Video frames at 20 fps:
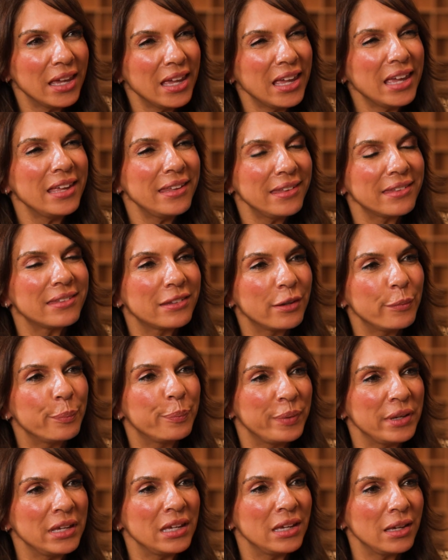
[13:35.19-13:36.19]
is to
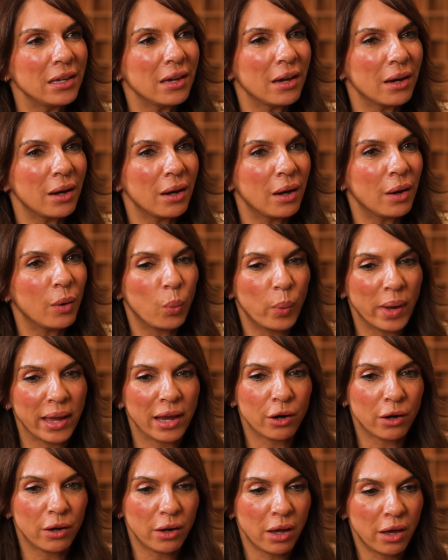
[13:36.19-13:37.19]
be
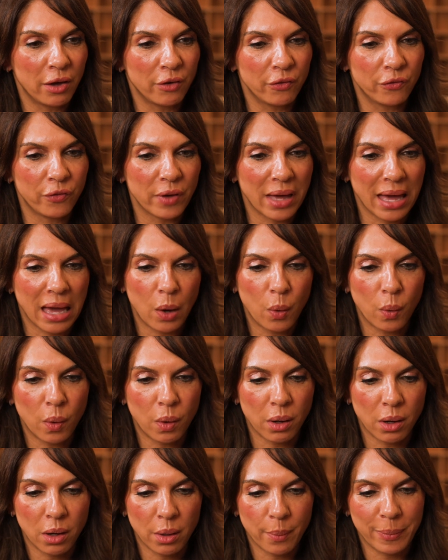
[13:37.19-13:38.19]
aware of
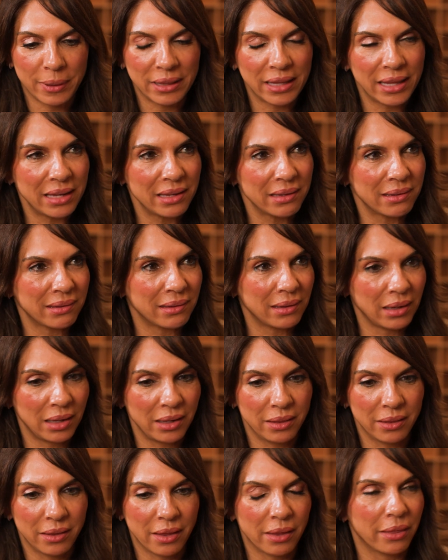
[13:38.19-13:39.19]
our place
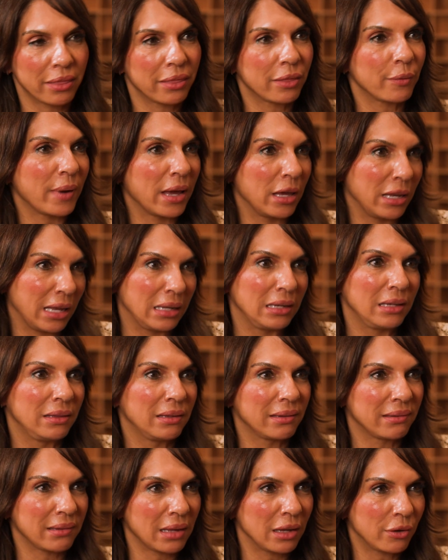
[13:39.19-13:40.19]
in the thread and in
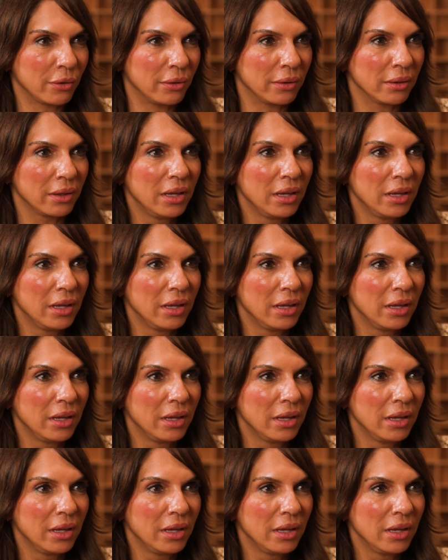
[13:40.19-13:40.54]
the cycle.